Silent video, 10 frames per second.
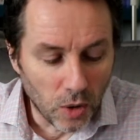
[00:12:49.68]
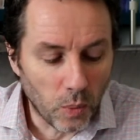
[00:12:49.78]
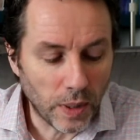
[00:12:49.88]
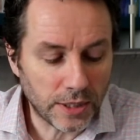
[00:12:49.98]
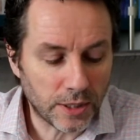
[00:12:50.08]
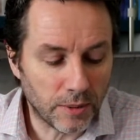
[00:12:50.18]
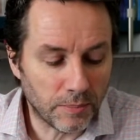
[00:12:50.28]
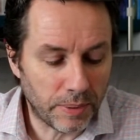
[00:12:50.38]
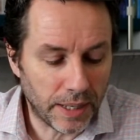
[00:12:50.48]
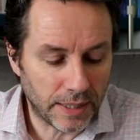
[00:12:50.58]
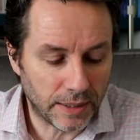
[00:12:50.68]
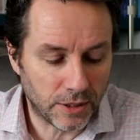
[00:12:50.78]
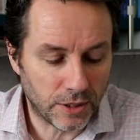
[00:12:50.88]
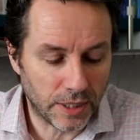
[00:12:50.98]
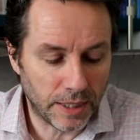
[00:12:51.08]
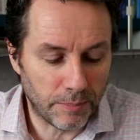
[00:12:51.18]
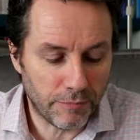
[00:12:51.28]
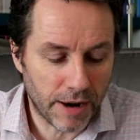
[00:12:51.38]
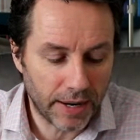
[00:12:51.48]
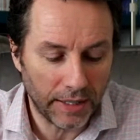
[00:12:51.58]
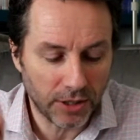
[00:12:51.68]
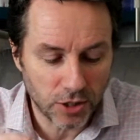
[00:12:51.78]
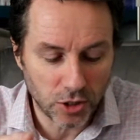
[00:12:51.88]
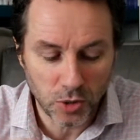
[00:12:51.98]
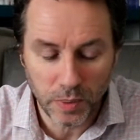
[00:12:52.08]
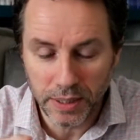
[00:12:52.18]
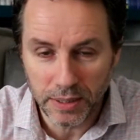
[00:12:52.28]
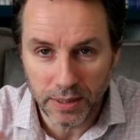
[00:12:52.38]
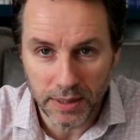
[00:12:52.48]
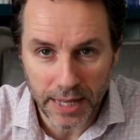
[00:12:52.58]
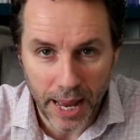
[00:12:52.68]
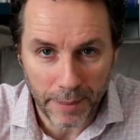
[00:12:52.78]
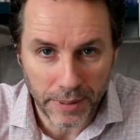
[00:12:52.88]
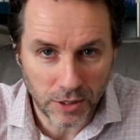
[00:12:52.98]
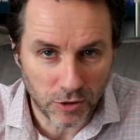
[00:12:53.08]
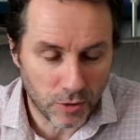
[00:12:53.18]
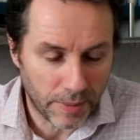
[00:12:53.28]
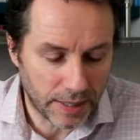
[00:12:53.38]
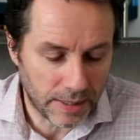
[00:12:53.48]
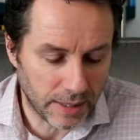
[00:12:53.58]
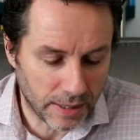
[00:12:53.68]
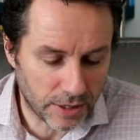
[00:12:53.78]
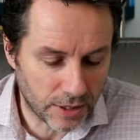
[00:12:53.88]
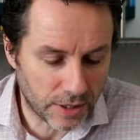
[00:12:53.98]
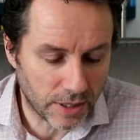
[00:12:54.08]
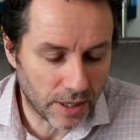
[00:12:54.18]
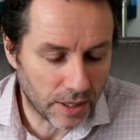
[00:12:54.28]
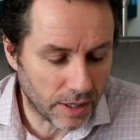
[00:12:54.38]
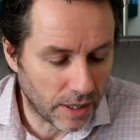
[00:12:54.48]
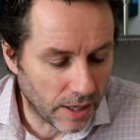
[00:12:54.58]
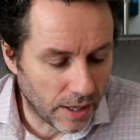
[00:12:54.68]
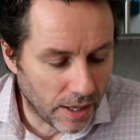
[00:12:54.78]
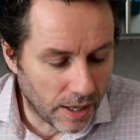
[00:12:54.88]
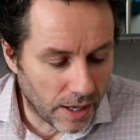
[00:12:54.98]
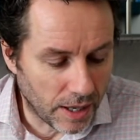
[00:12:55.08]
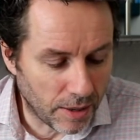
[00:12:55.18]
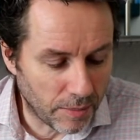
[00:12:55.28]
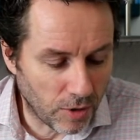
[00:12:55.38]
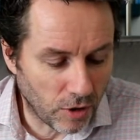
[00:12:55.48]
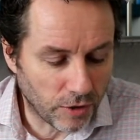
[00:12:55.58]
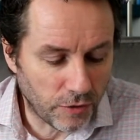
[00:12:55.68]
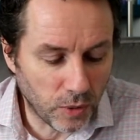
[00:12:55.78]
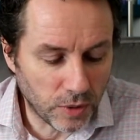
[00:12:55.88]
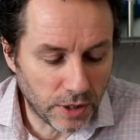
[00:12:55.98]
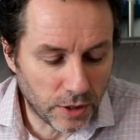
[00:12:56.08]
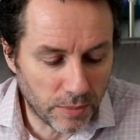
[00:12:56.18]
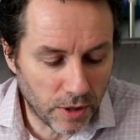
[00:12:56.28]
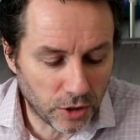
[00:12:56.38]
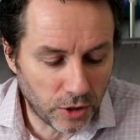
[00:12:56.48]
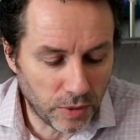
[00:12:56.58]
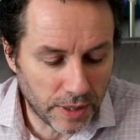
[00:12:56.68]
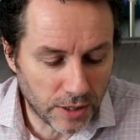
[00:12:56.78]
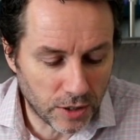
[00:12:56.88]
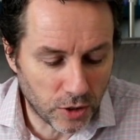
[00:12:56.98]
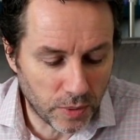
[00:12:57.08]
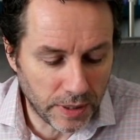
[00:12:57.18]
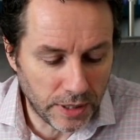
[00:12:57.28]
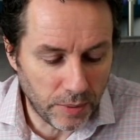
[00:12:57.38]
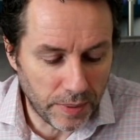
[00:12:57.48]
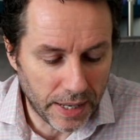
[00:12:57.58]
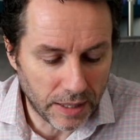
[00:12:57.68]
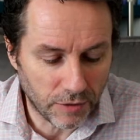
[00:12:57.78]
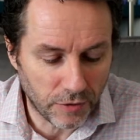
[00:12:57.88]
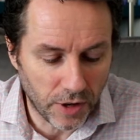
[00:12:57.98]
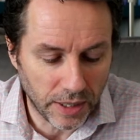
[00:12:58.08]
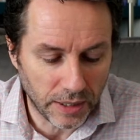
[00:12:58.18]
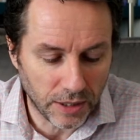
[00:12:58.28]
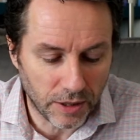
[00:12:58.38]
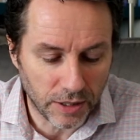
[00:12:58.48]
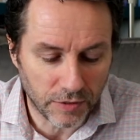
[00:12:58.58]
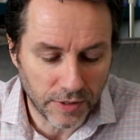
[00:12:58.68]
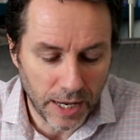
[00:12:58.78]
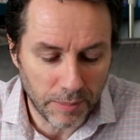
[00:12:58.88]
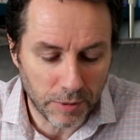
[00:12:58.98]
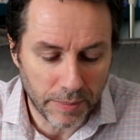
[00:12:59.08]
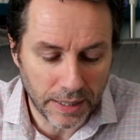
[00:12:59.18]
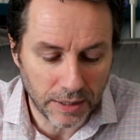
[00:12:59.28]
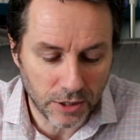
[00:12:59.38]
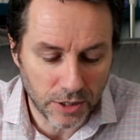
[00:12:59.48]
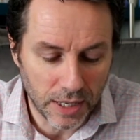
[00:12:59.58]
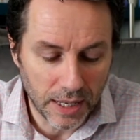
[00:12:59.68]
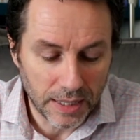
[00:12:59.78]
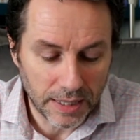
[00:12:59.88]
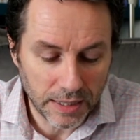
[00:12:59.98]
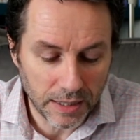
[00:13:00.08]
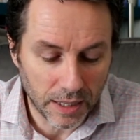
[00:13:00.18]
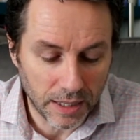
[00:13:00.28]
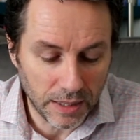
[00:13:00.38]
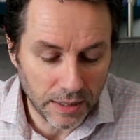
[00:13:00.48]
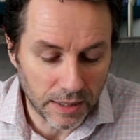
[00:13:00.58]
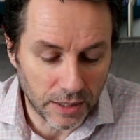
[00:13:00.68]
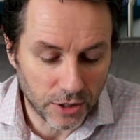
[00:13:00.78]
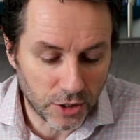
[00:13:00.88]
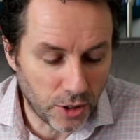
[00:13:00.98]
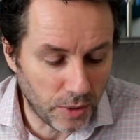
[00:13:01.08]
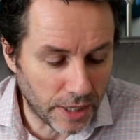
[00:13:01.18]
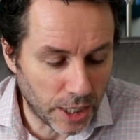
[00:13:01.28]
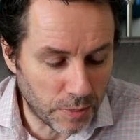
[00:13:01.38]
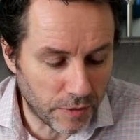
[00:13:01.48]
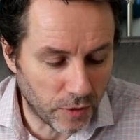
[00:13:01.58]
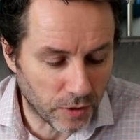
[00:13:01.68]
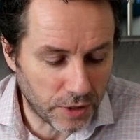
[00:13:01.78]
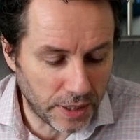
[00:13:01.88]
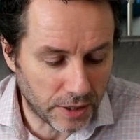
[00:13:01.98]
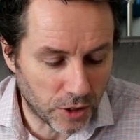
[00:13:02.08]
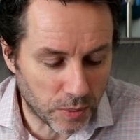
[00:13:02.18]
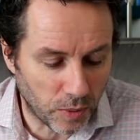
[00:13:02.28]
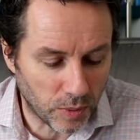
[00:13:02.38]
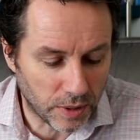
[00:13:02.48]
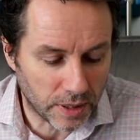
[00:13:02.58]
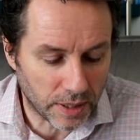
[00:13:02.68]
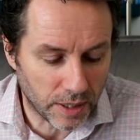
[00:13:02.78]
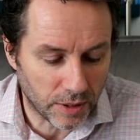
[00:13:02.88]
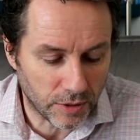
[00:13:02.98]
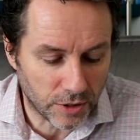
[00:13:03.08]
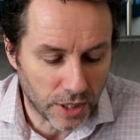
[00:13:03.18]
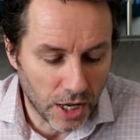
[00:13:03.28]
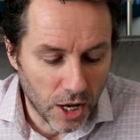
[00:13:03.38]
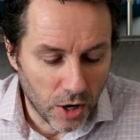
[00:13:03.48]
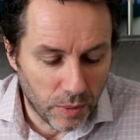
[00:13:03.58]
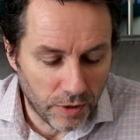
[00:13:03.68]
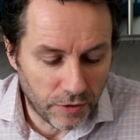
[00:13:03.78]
Western Players, and in brackets, Swindon Amateur Dramatics. On the 14th of March 2020, we had our final night of Table Manners. That's lucky, isn't it? Just 2 days before theatres were ordered to close. We